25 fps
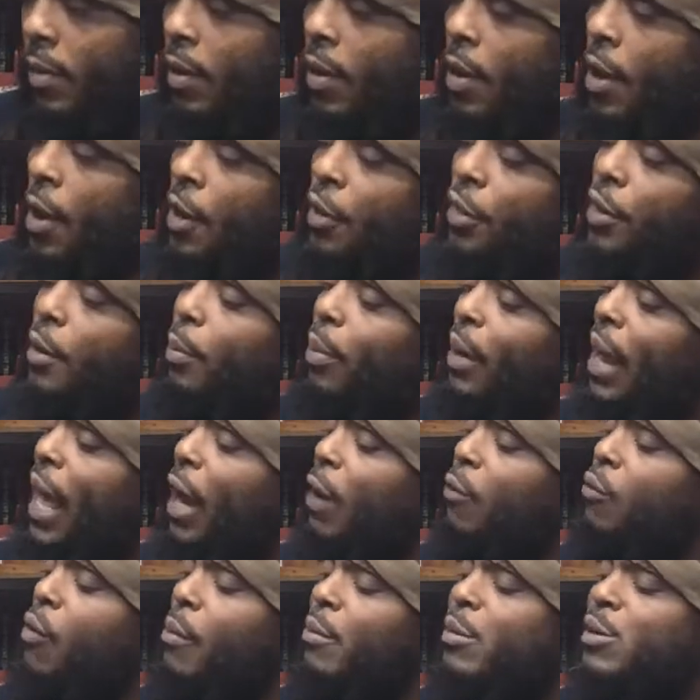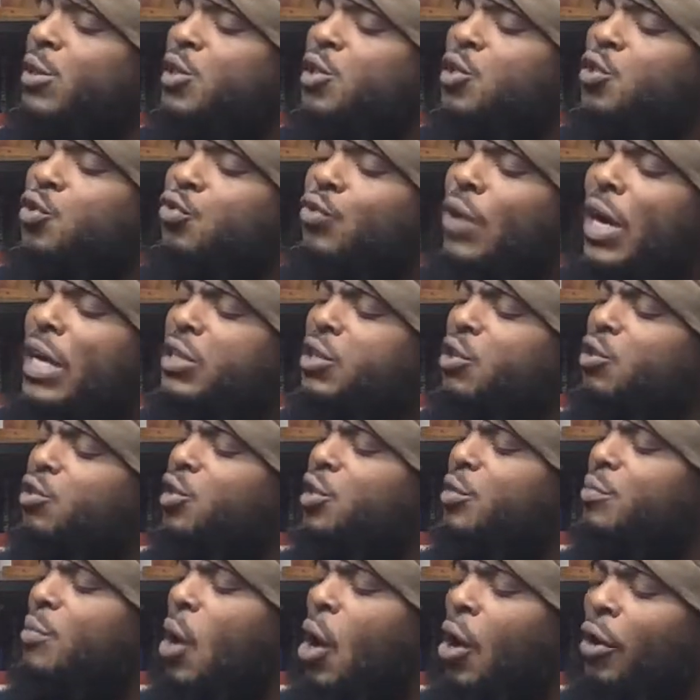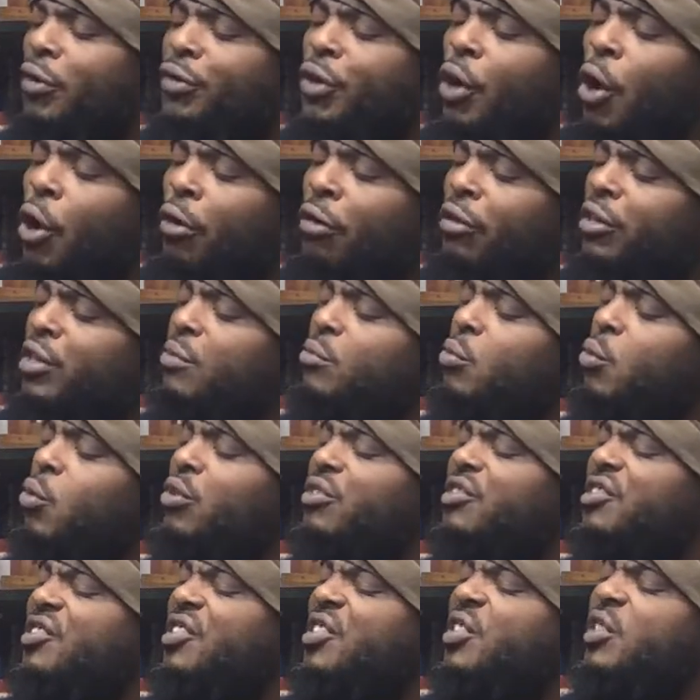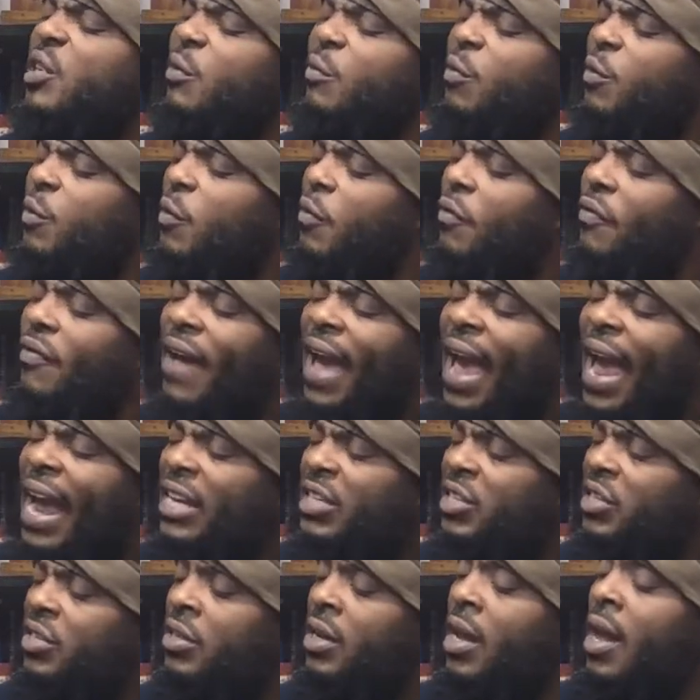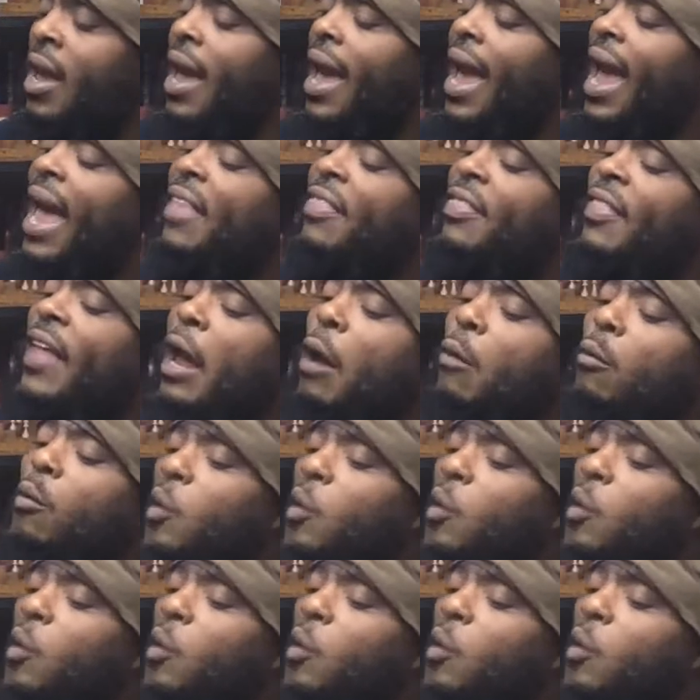The Black woman should dress her small daughters in more civil fashion, and they will